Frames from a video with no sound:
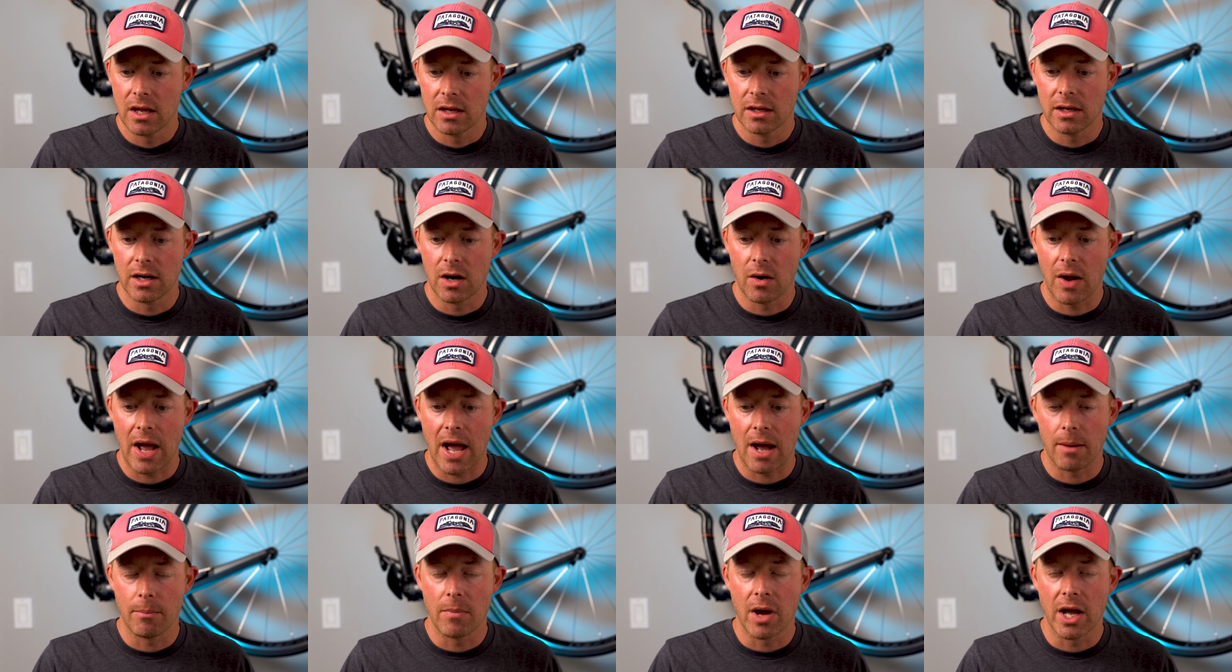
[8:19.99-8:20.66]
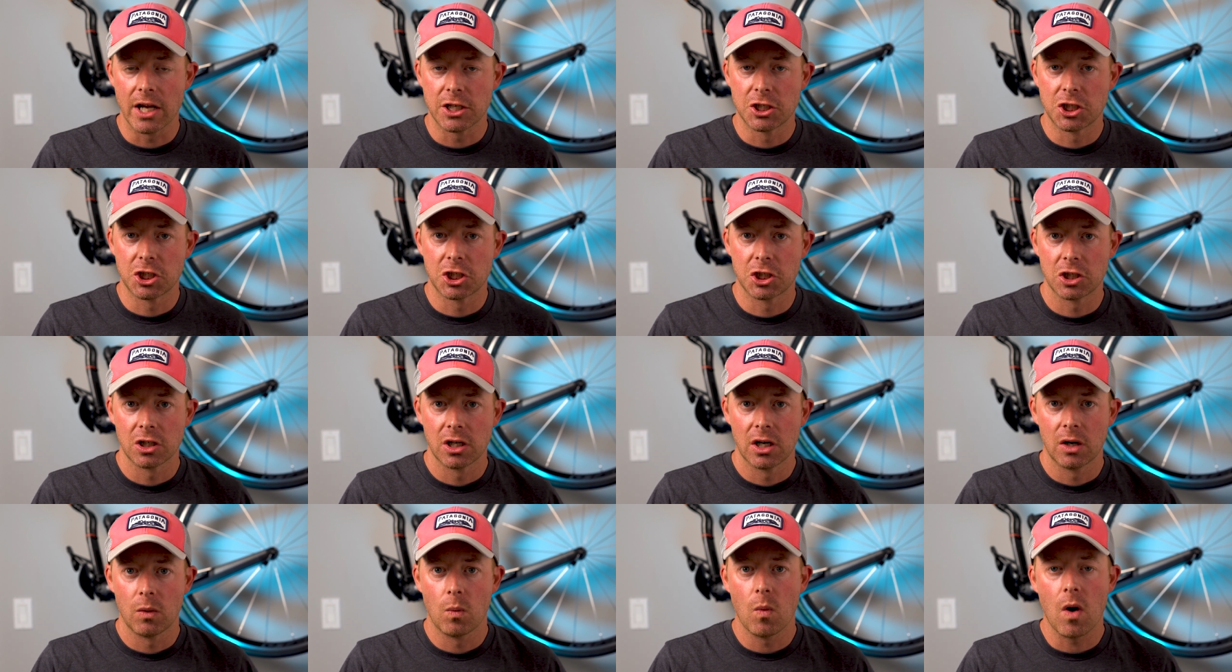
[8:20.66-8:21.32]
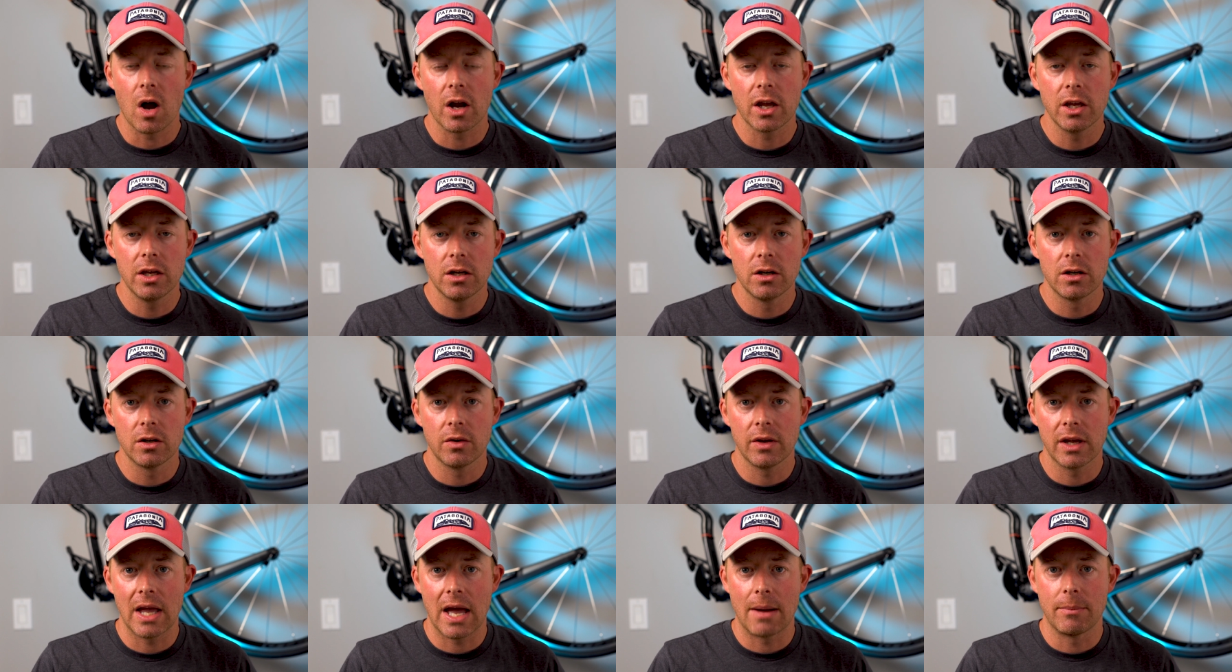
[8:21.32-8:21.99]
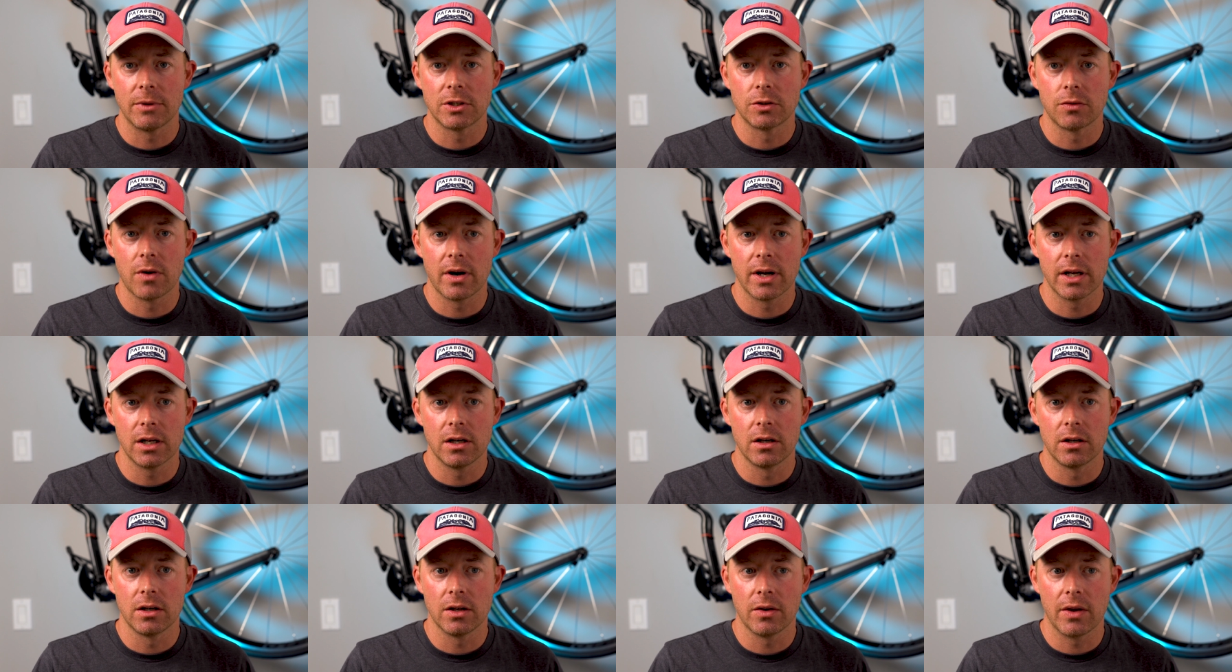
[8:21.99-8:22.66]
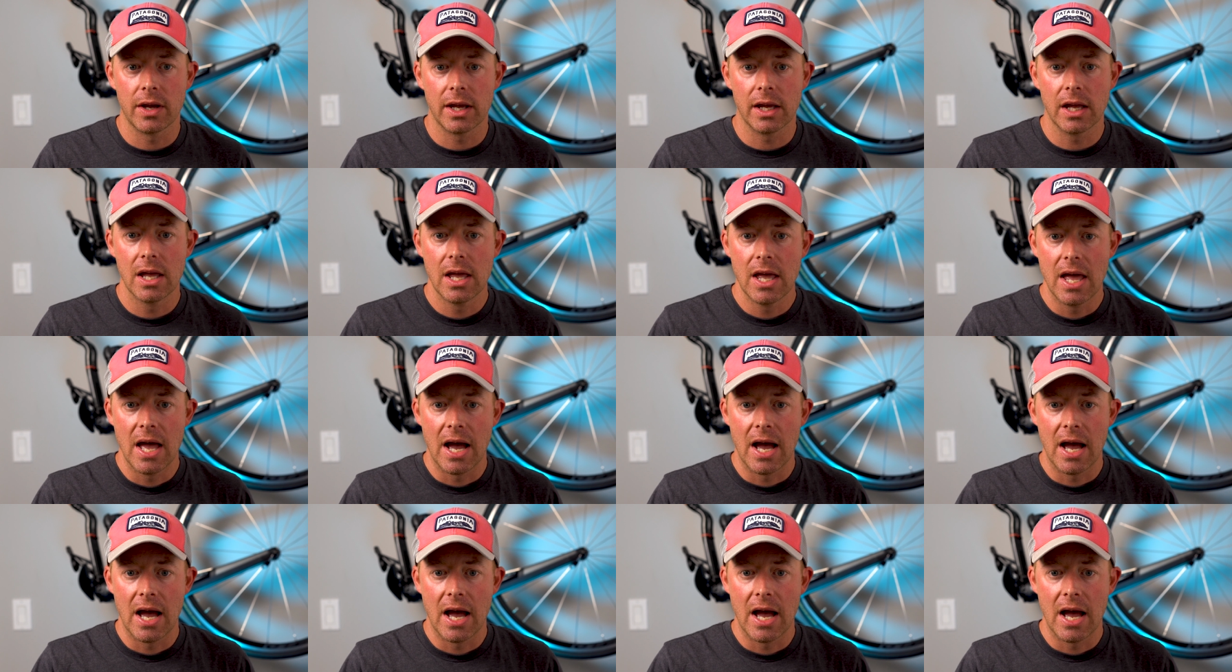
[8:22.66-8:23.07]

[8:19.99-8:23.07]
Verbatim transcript: you know, how much walking you're doing, how much running you're doing.